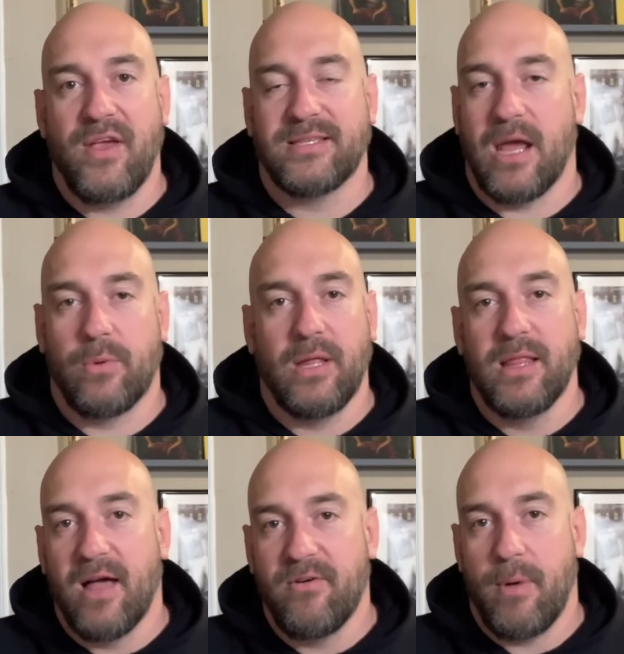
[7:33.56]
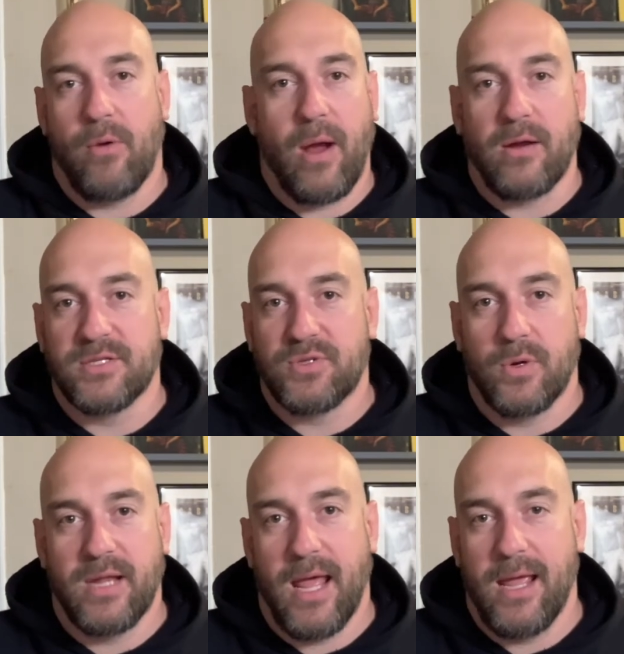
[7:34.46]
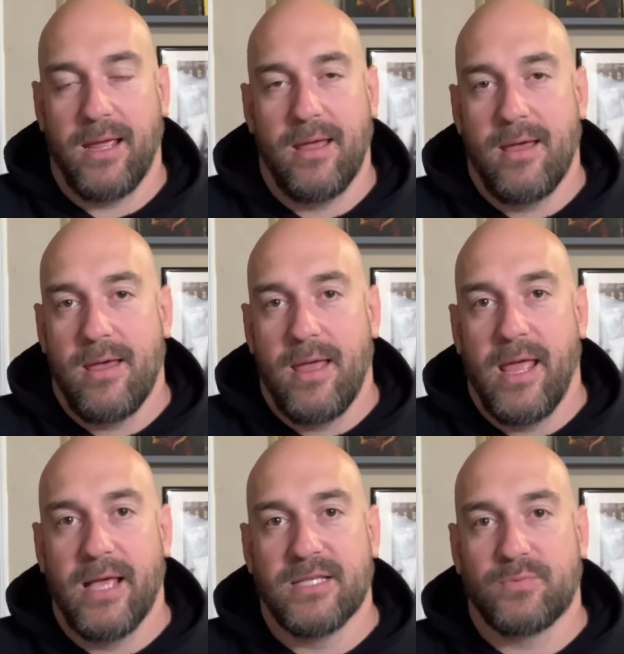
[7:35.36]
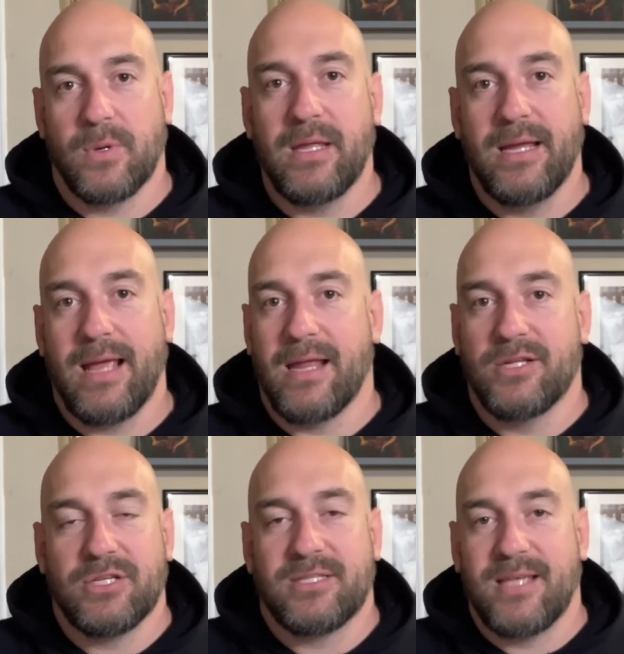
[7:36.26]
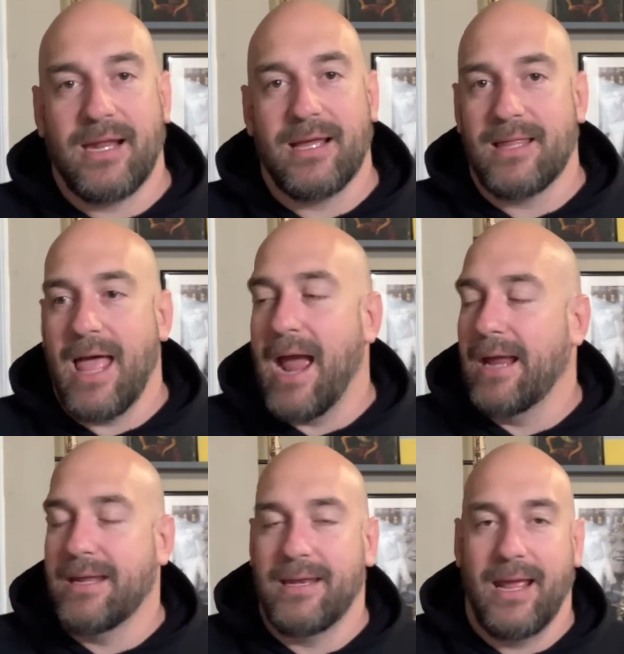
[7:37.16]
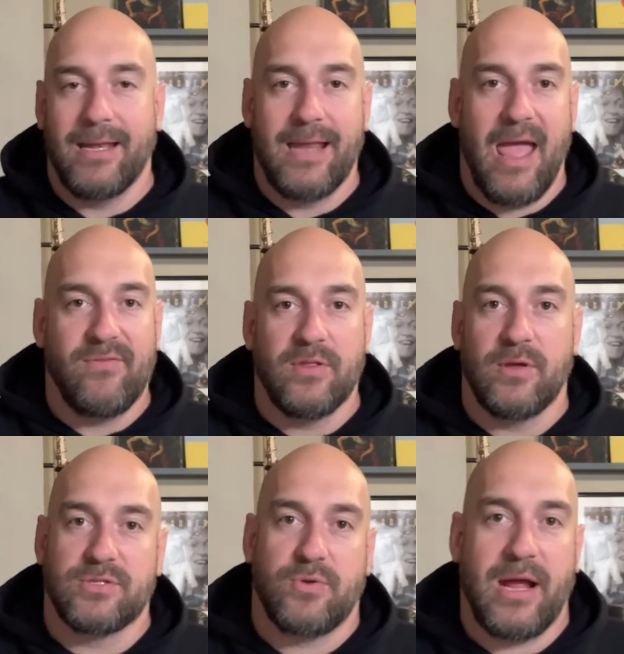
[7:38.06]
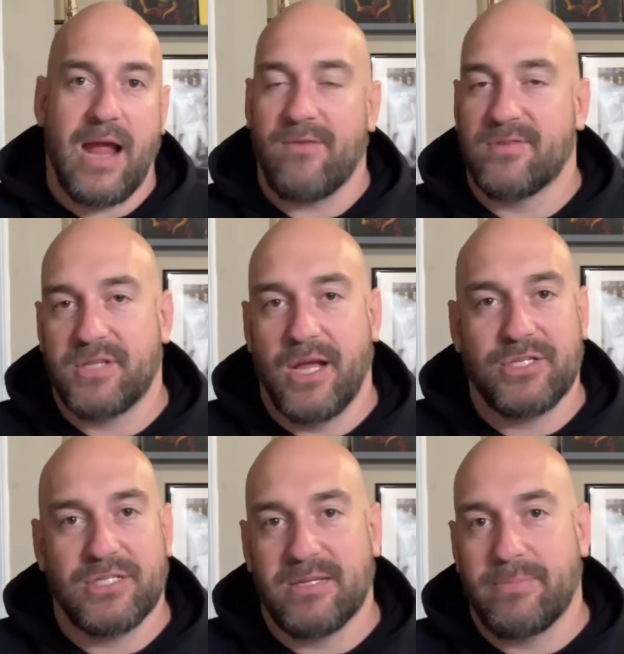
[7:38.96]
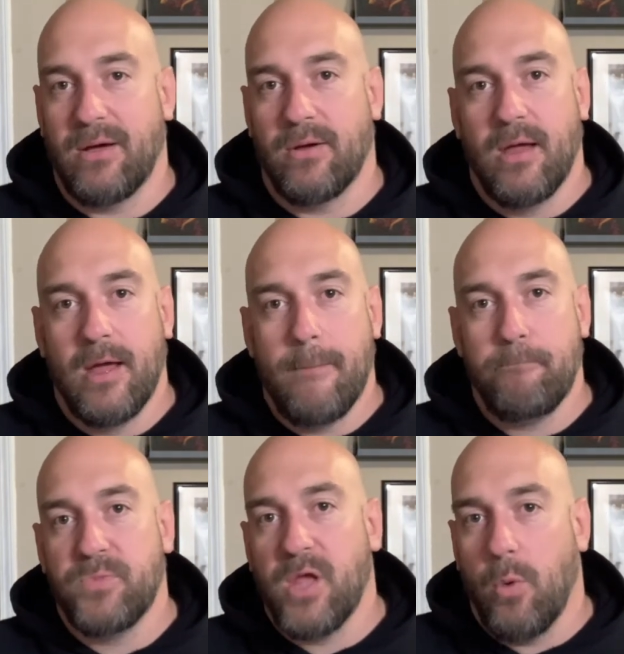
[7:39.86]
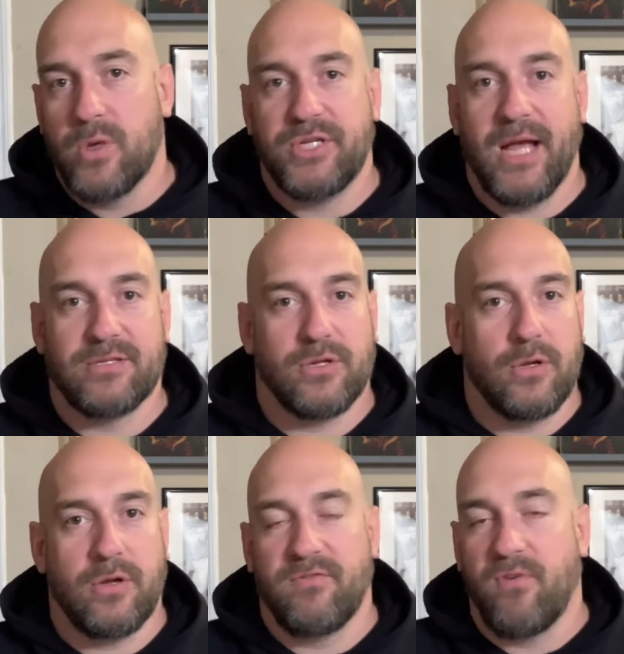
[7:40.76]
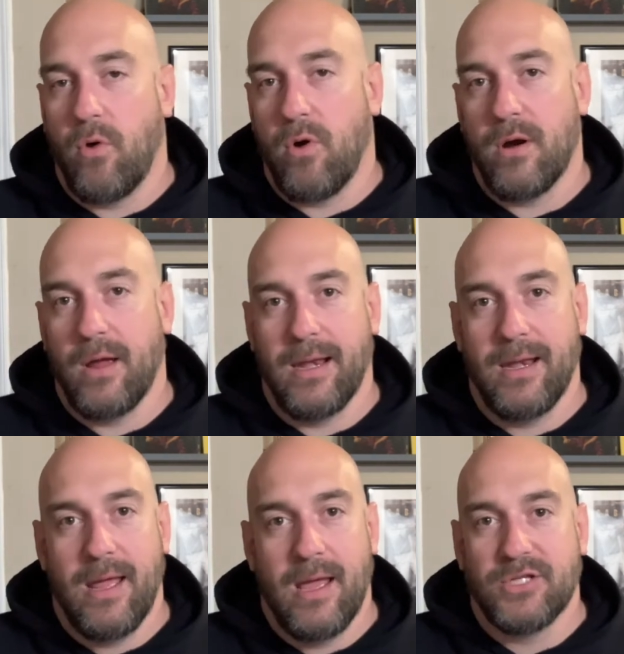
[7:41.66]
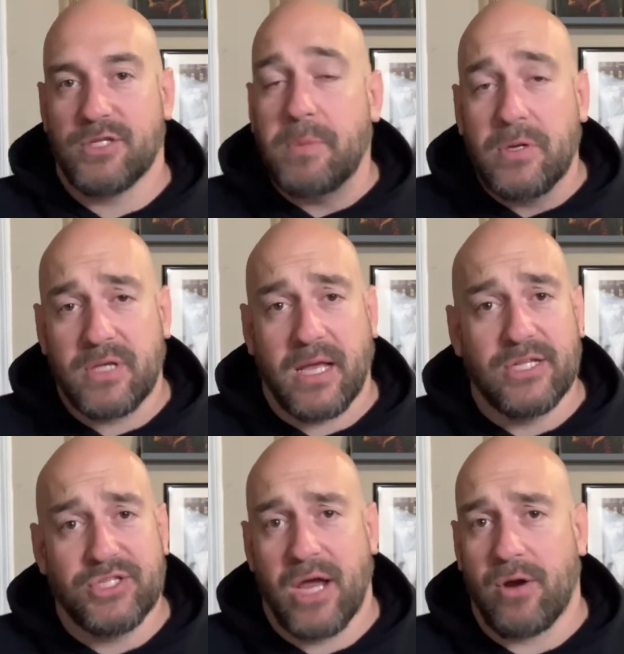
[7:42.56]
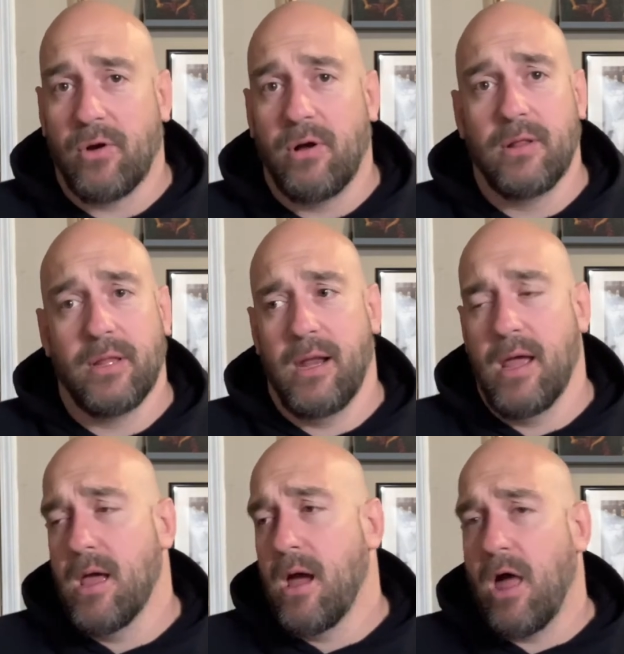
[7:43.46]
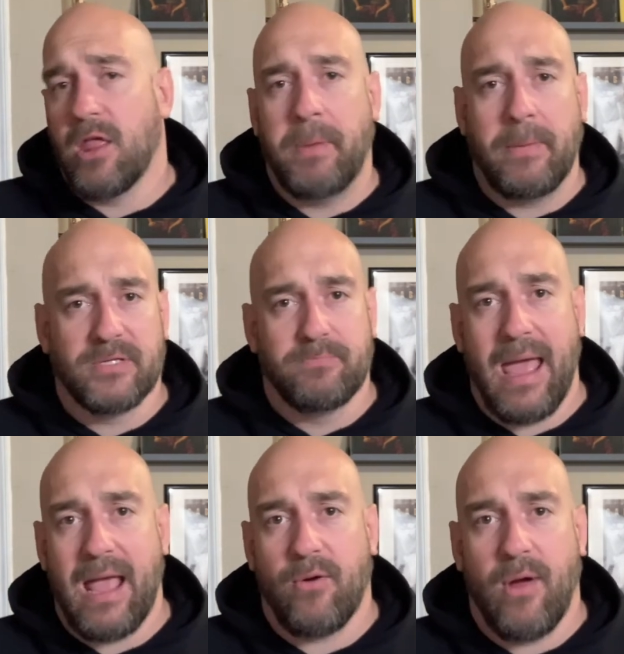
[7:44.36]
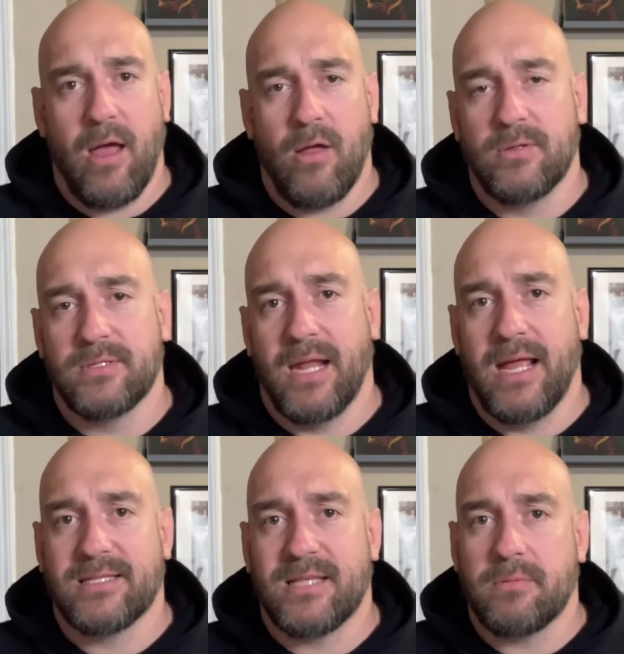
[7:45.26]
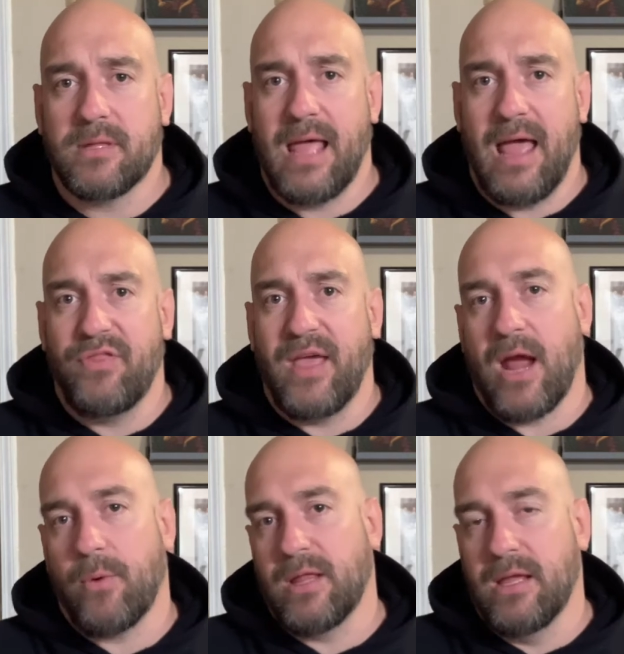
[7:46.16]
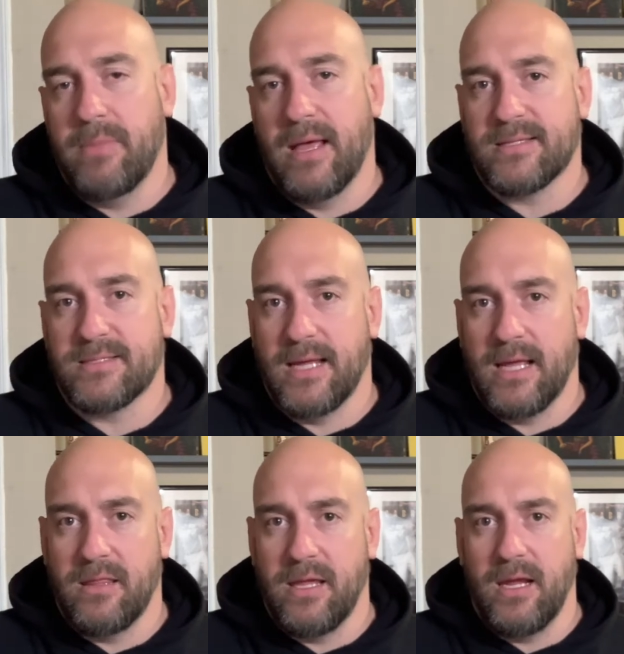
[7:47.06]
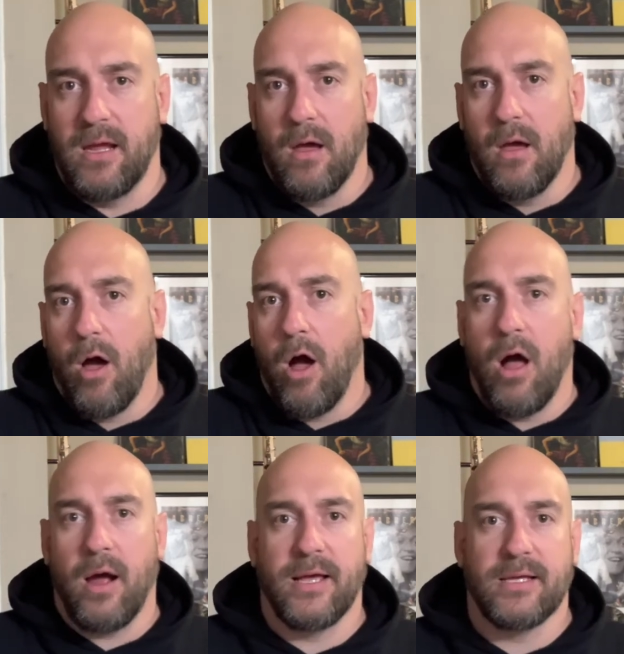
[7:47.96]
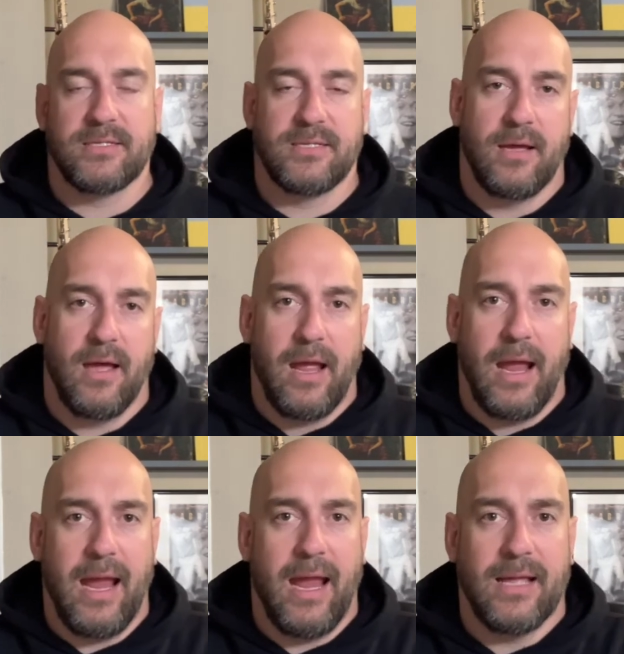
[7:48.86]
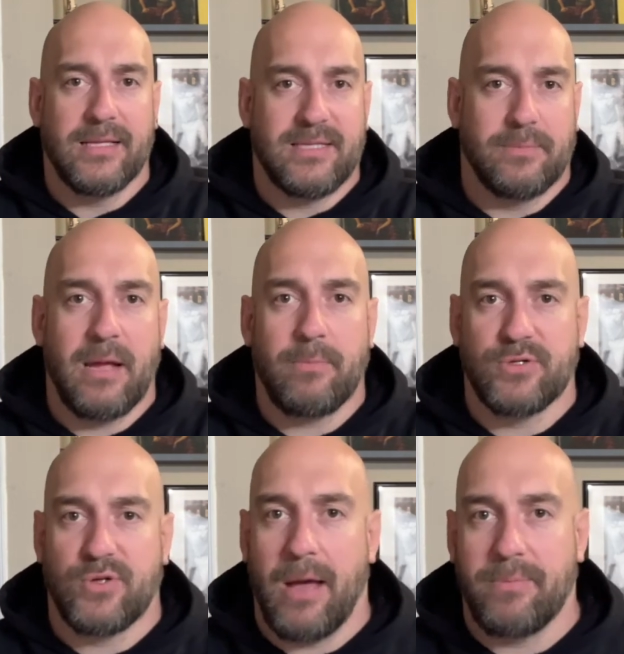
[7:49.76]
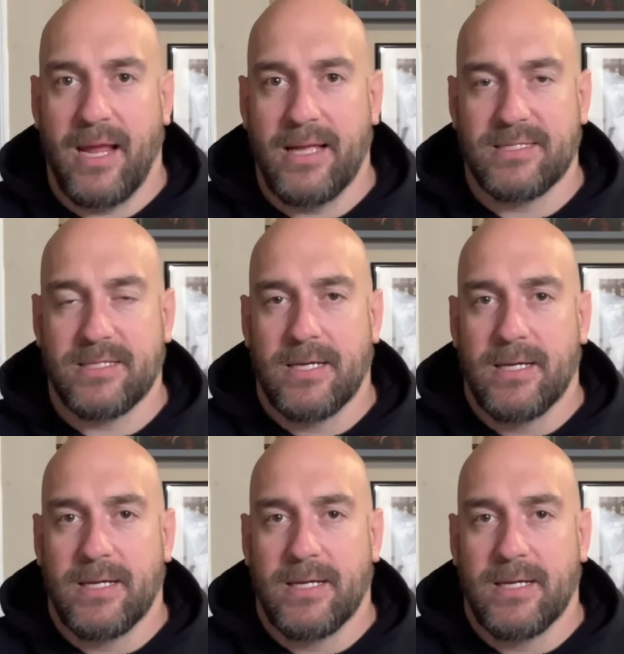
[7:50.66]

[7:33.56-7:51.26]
I really love about Record Store Day is really kind of just sitting in line and having those great conversations about, what you guys are looking for and just music in general and other people's backgrounds. And it's something that I think I really missed in the August and September drop dates.